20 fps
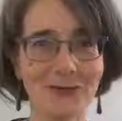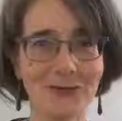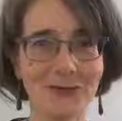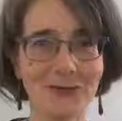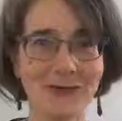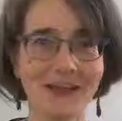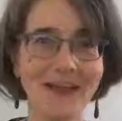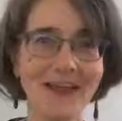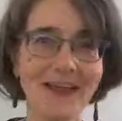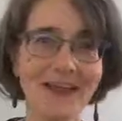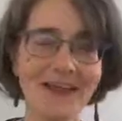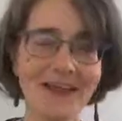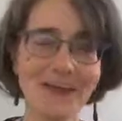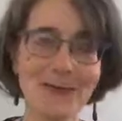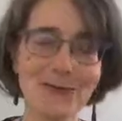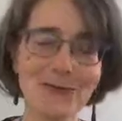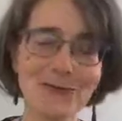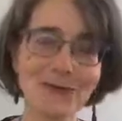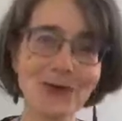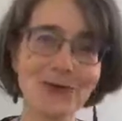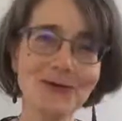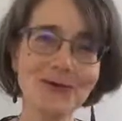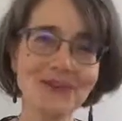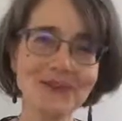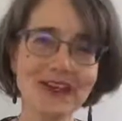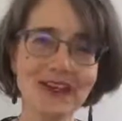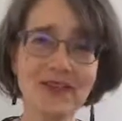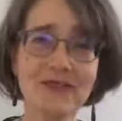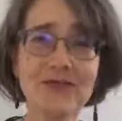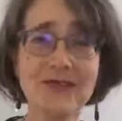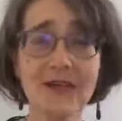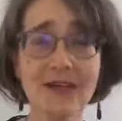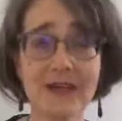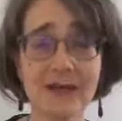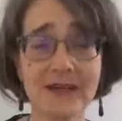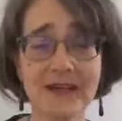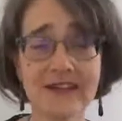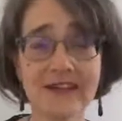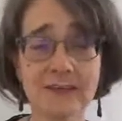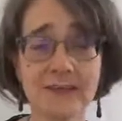or they won't kind of follow
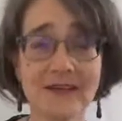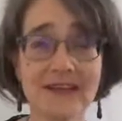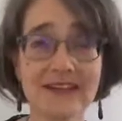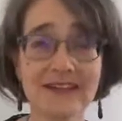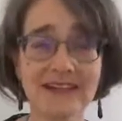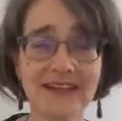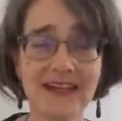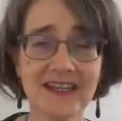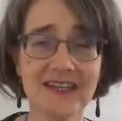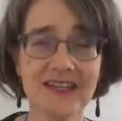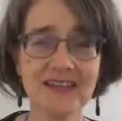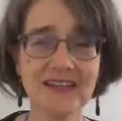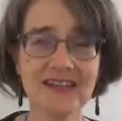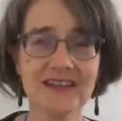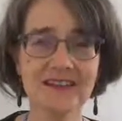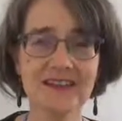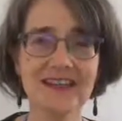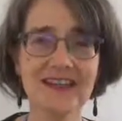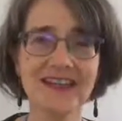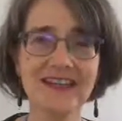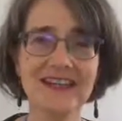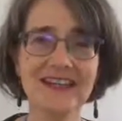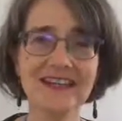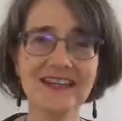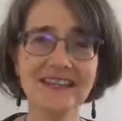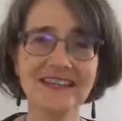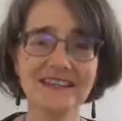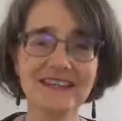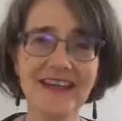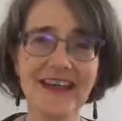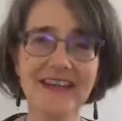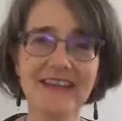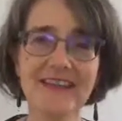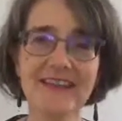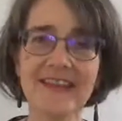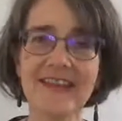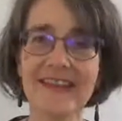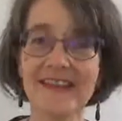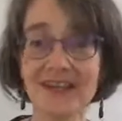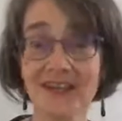expectations. It's that
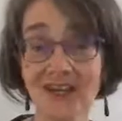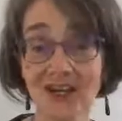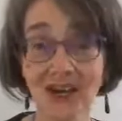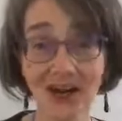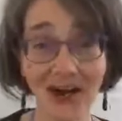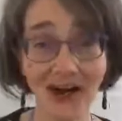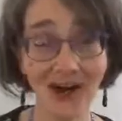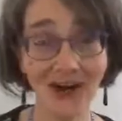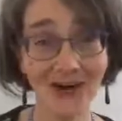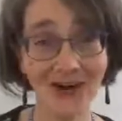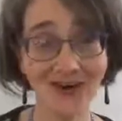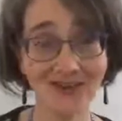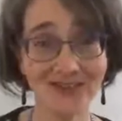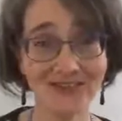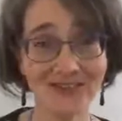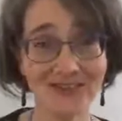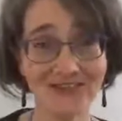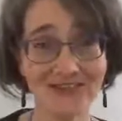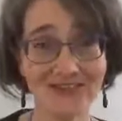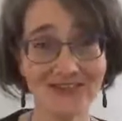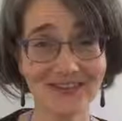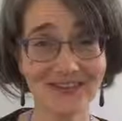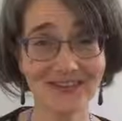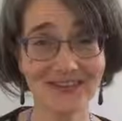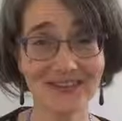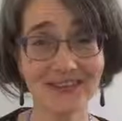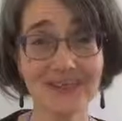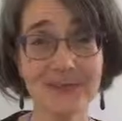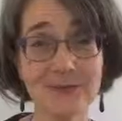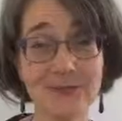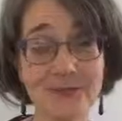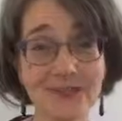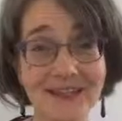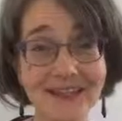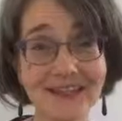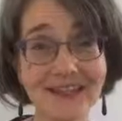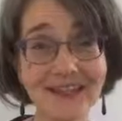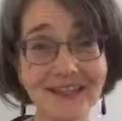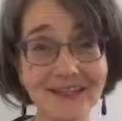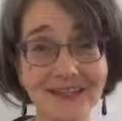they can't. They
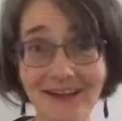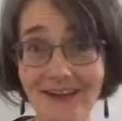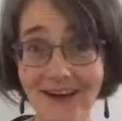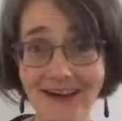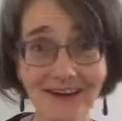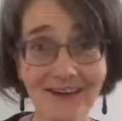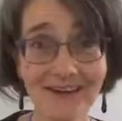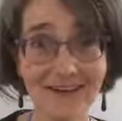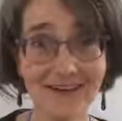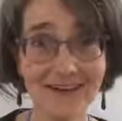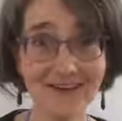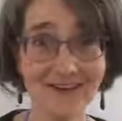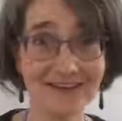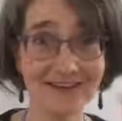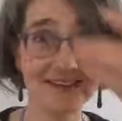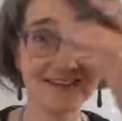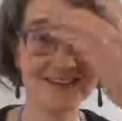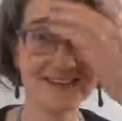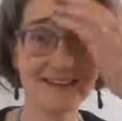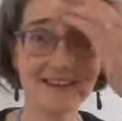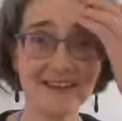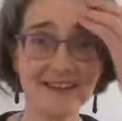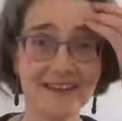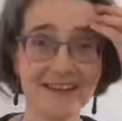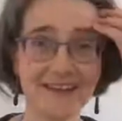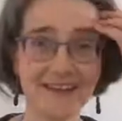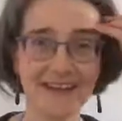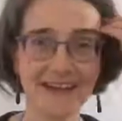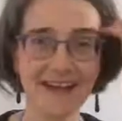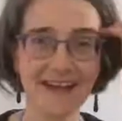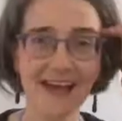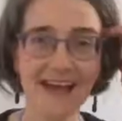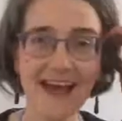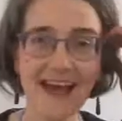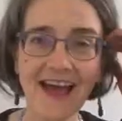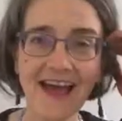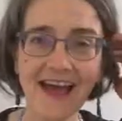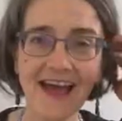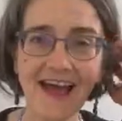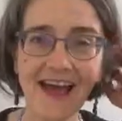really can't.
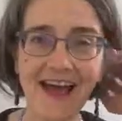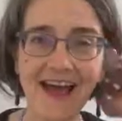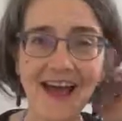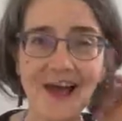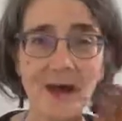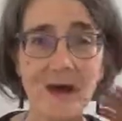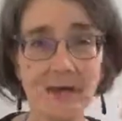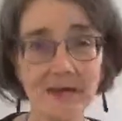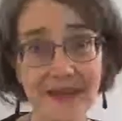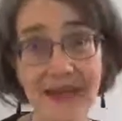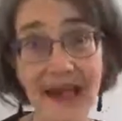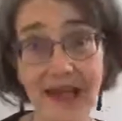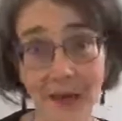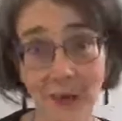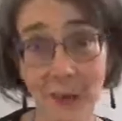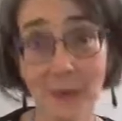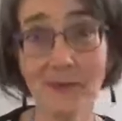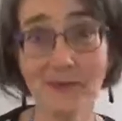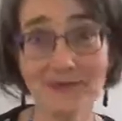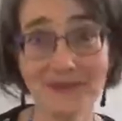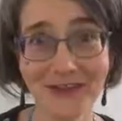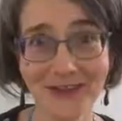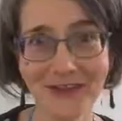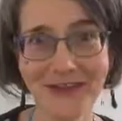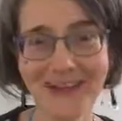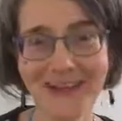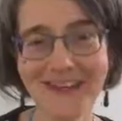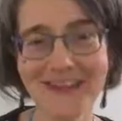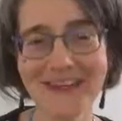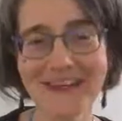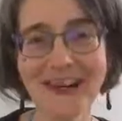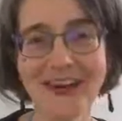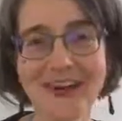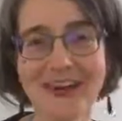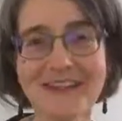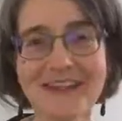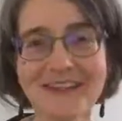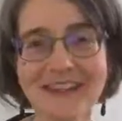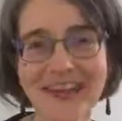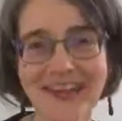Now, okay, you
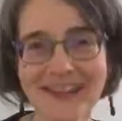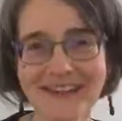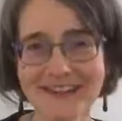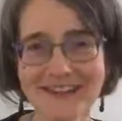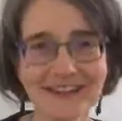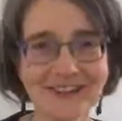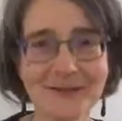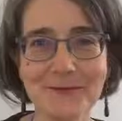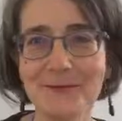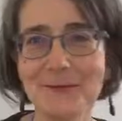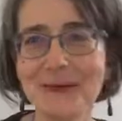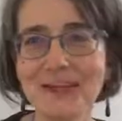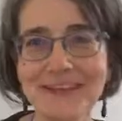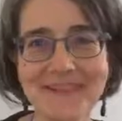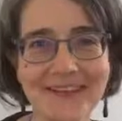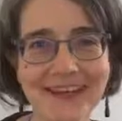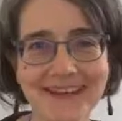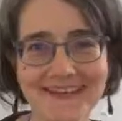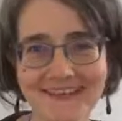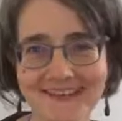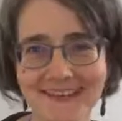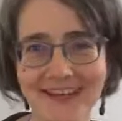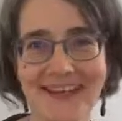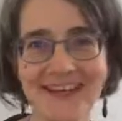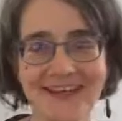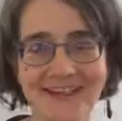can't yet. It doesn't mean that's